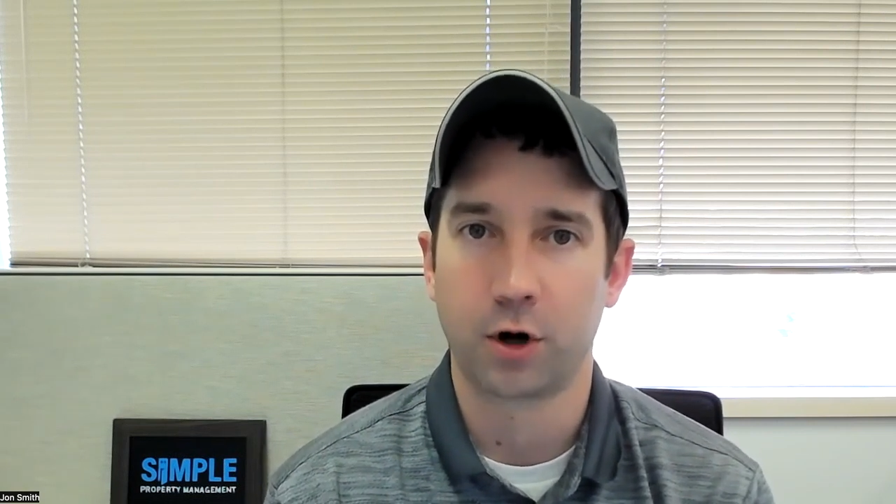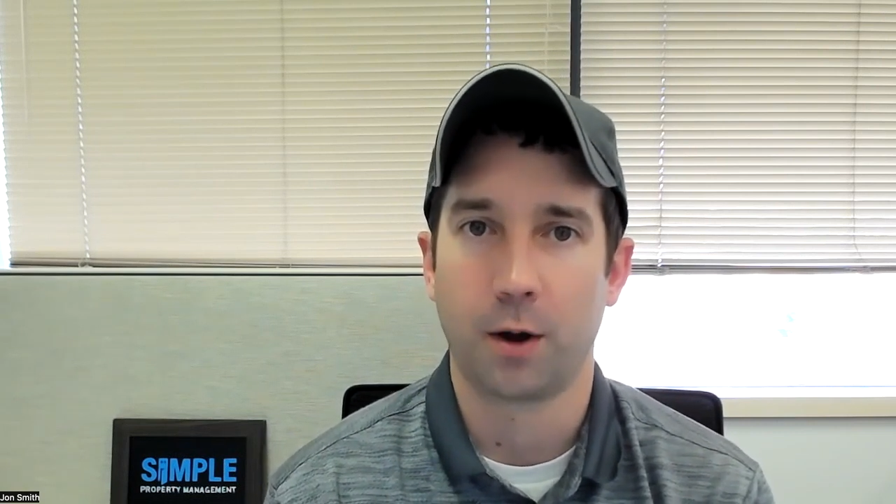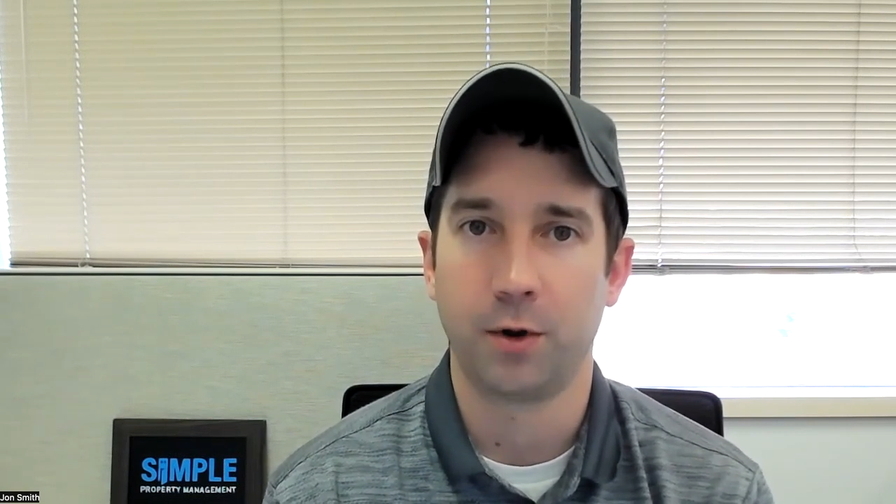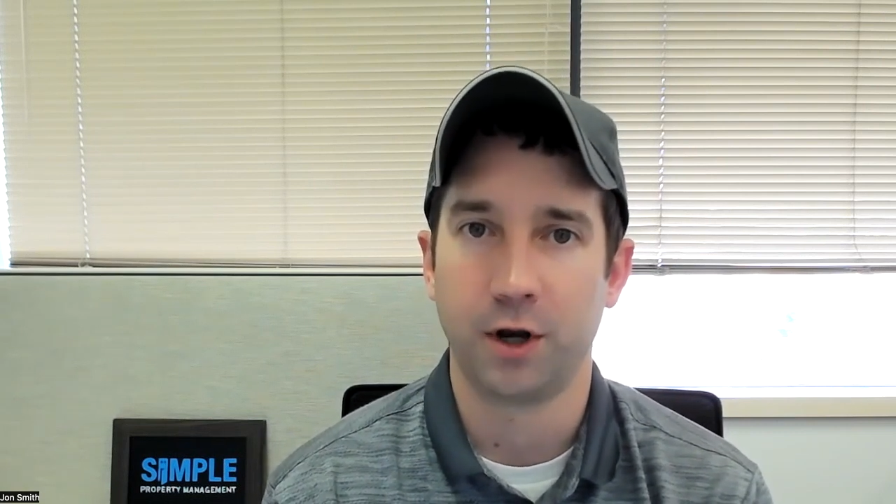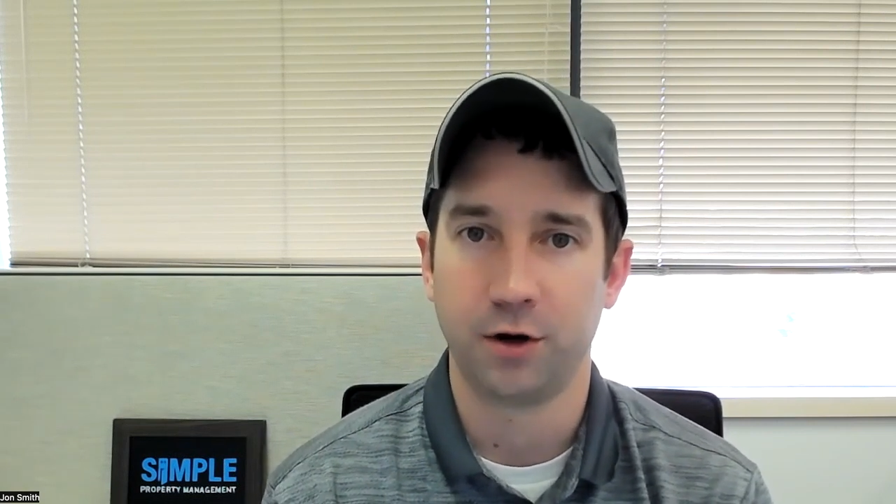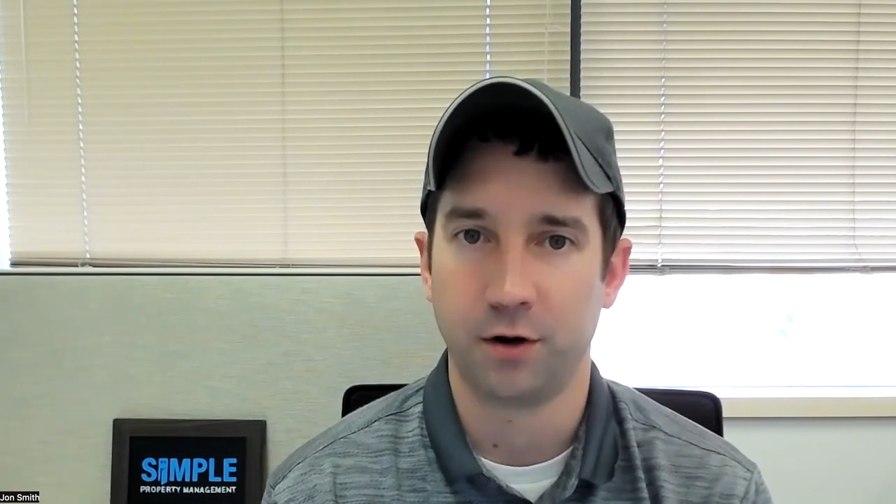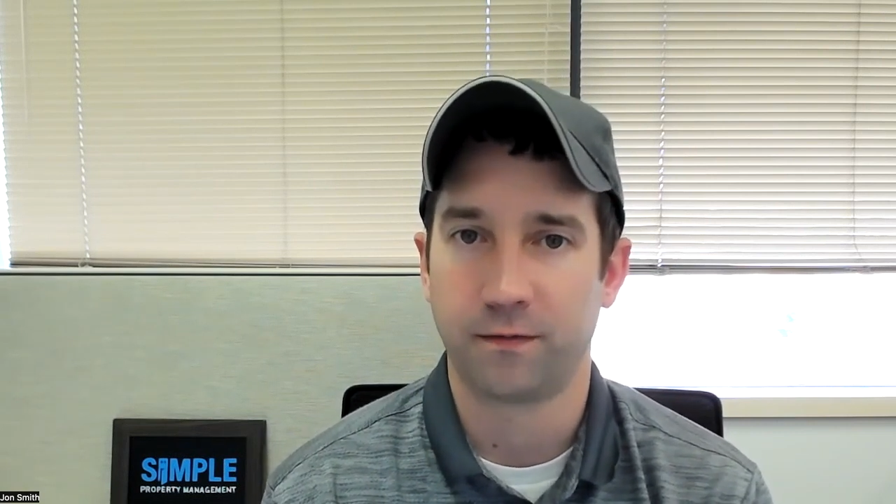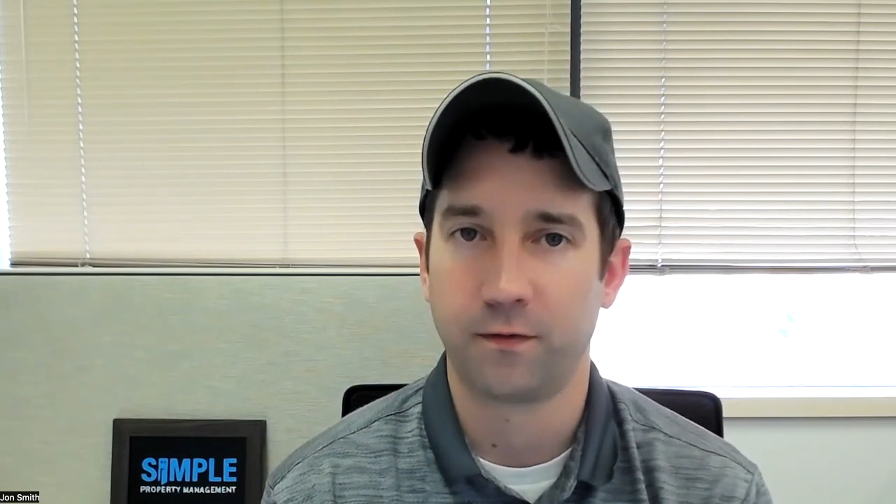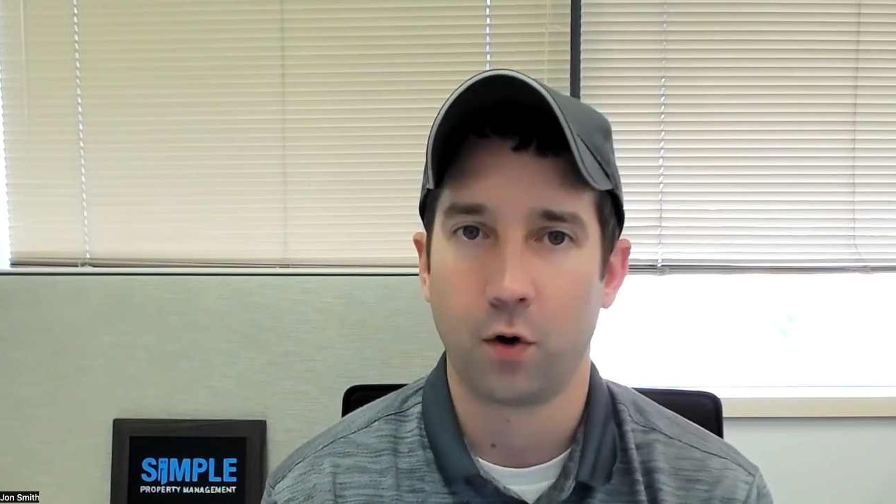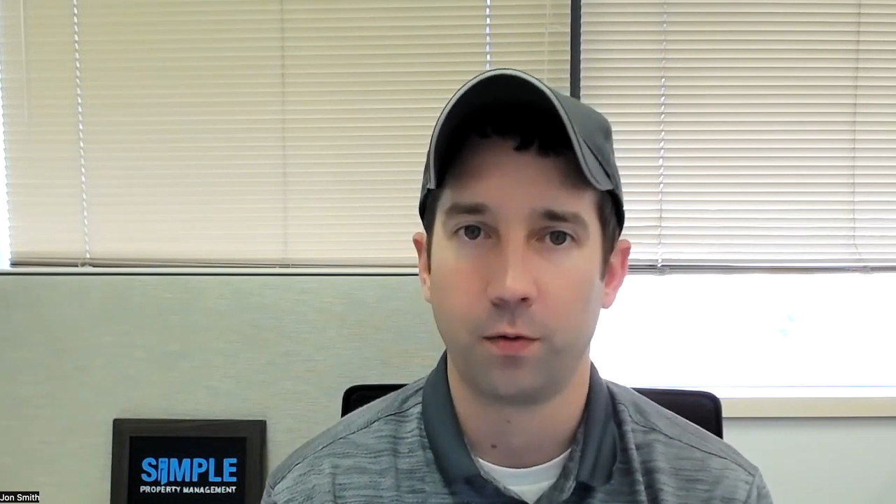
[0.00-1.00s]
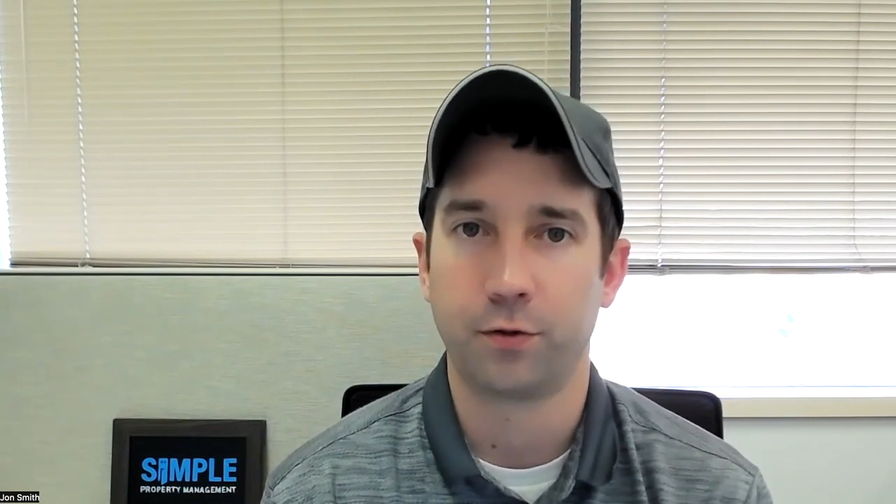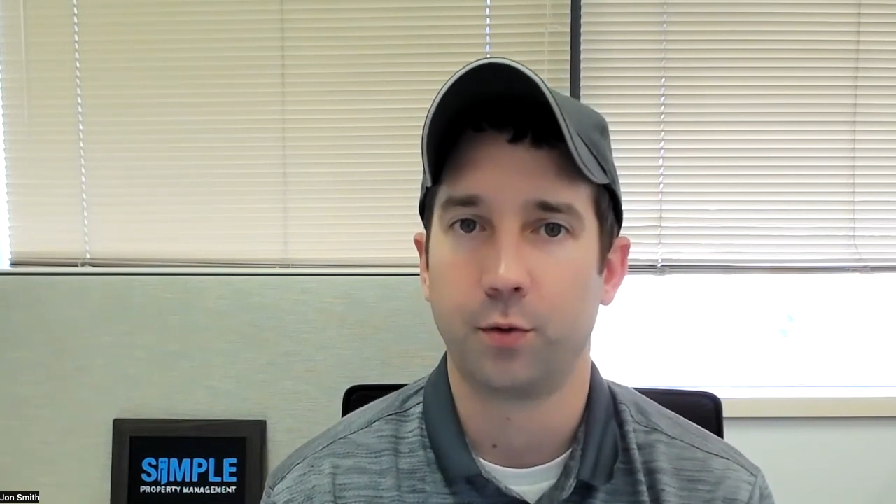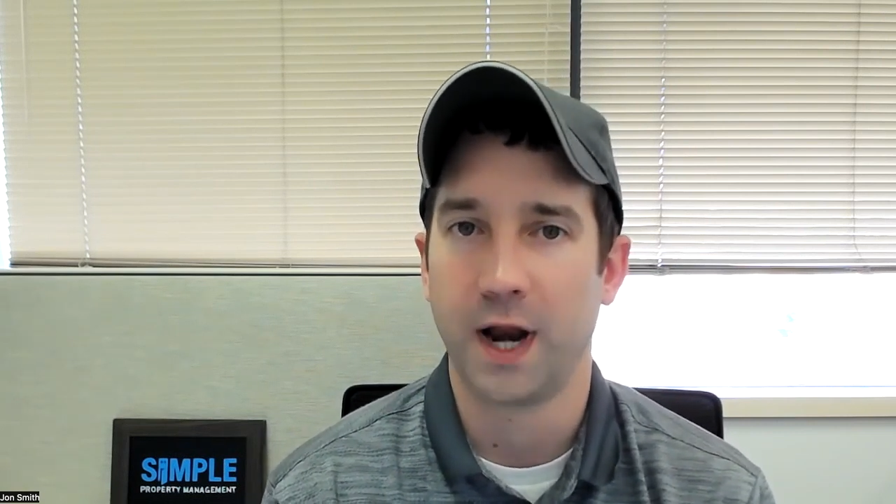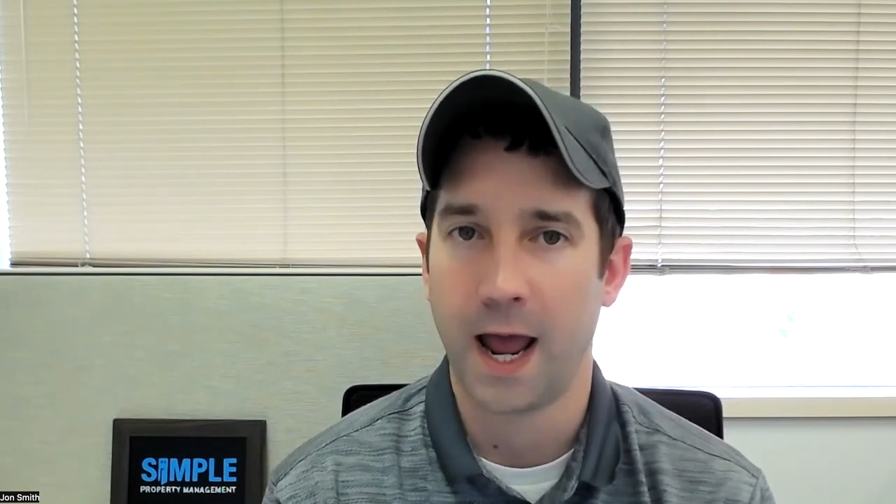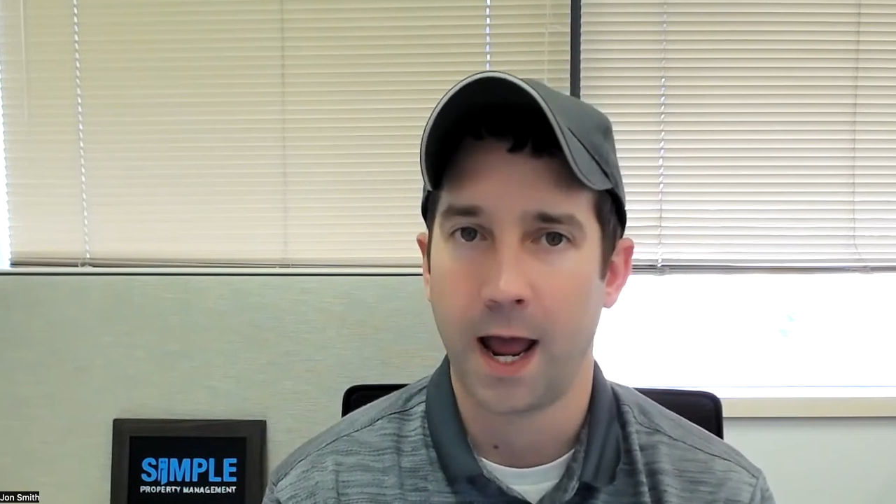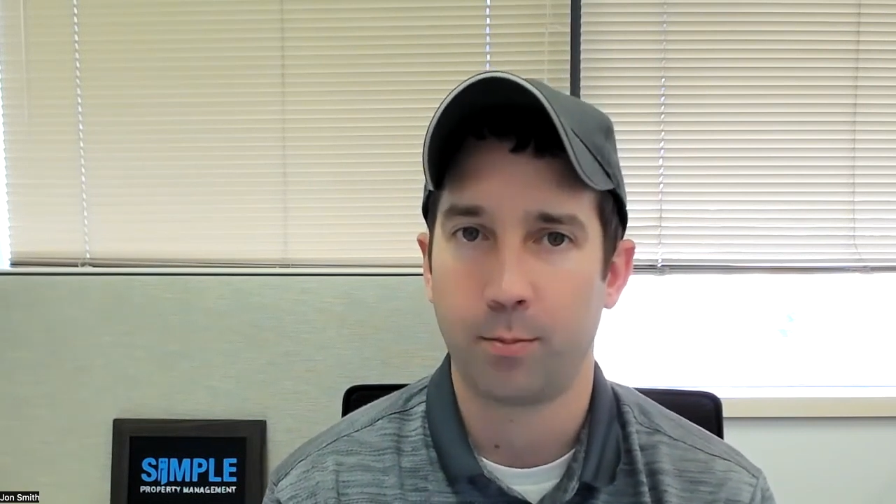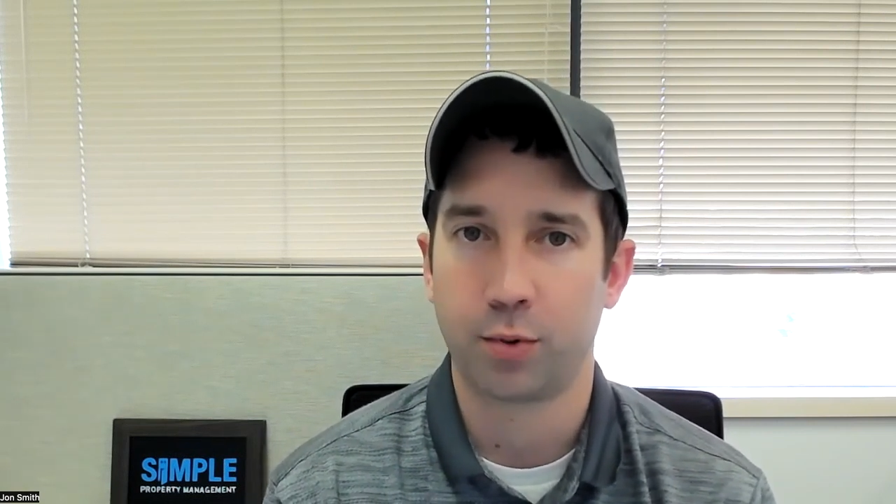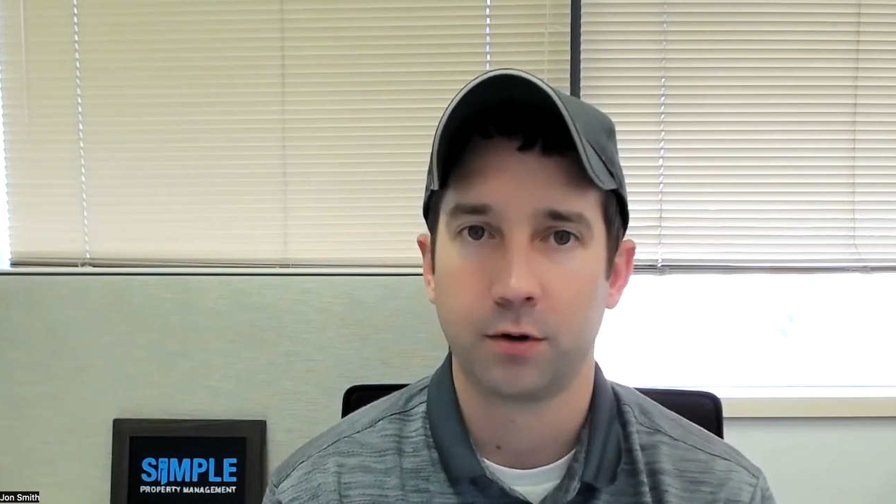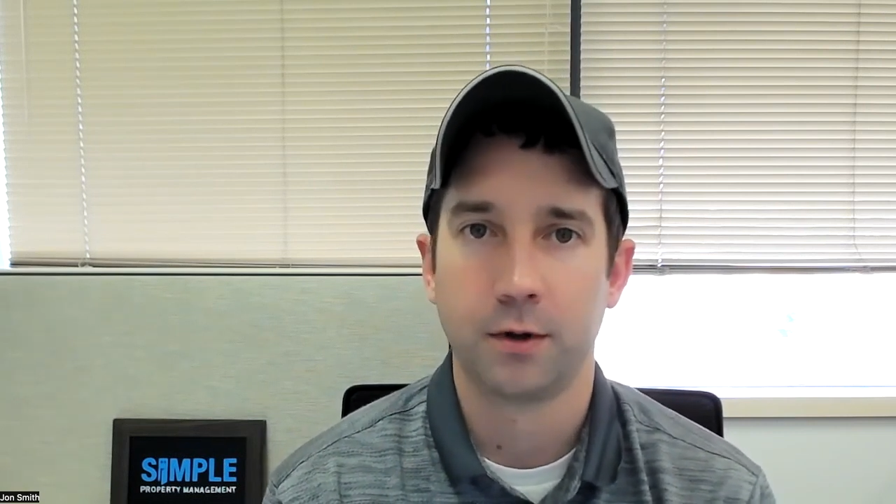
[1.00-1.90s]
coming into your phone through an app.